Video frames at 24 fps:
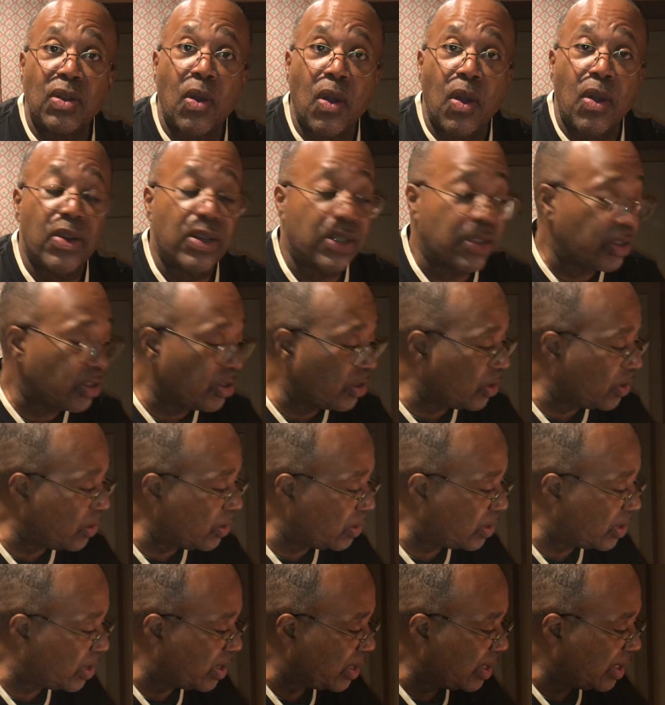orange
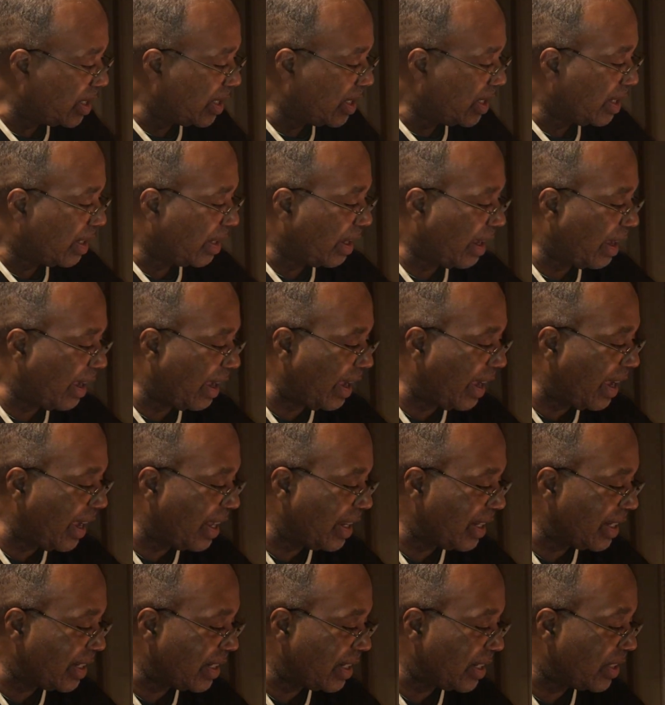juice,
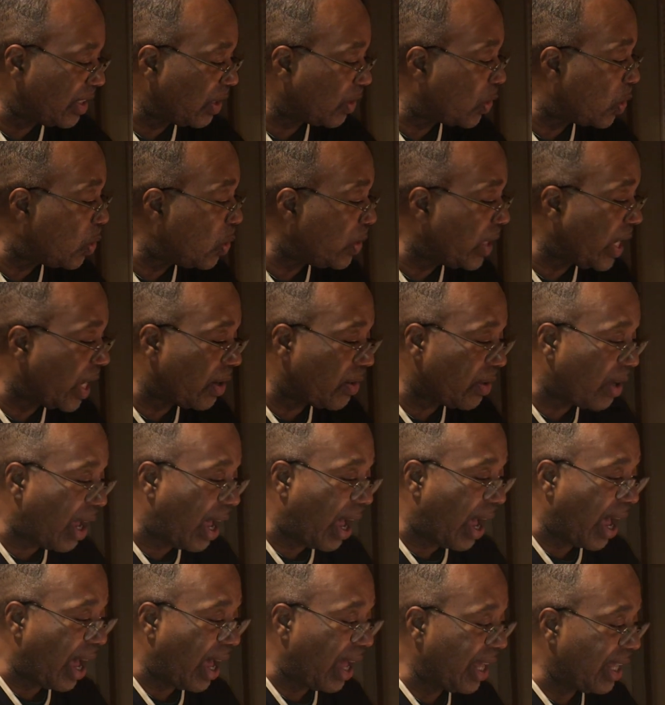and the coup de grace,